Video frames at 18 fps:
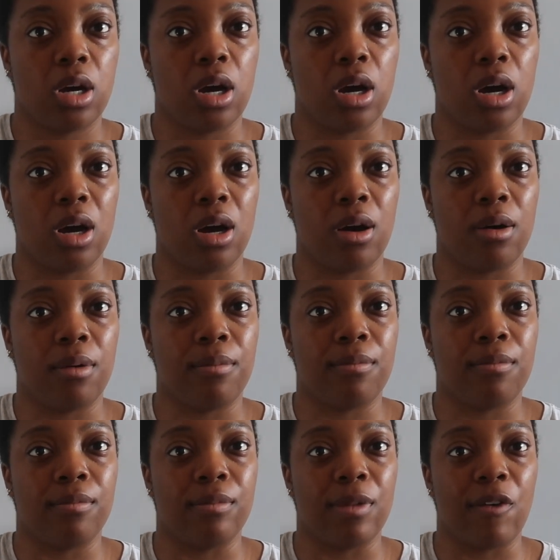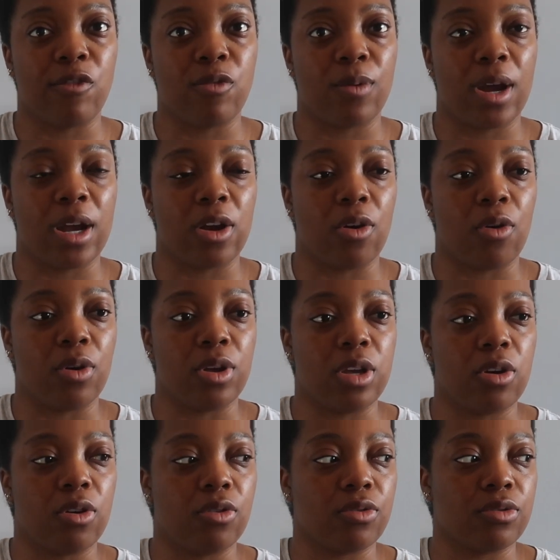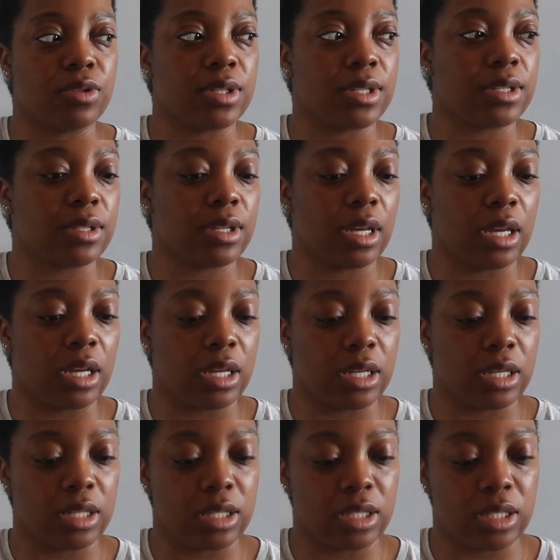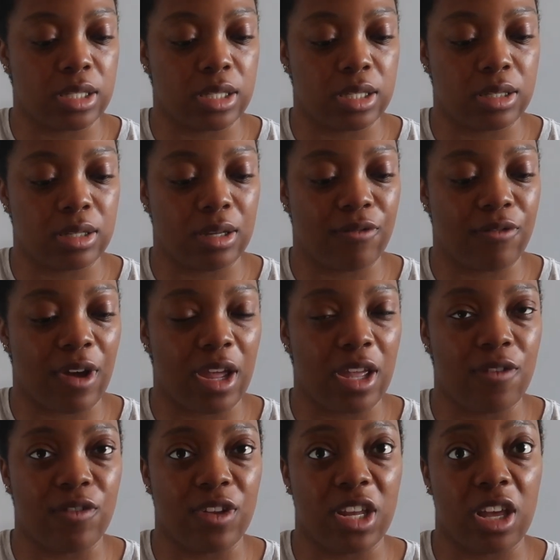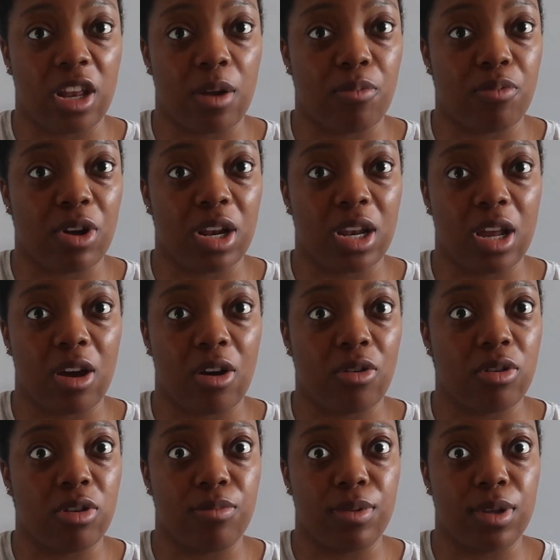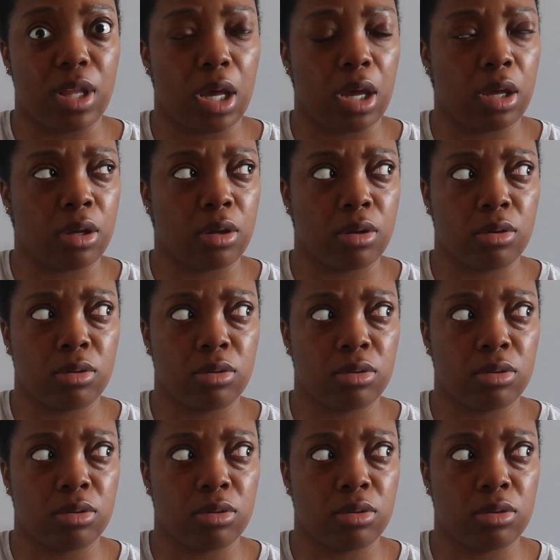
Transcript: Um, everywhere I go, he goes, and if I even get up right now, he'd be like,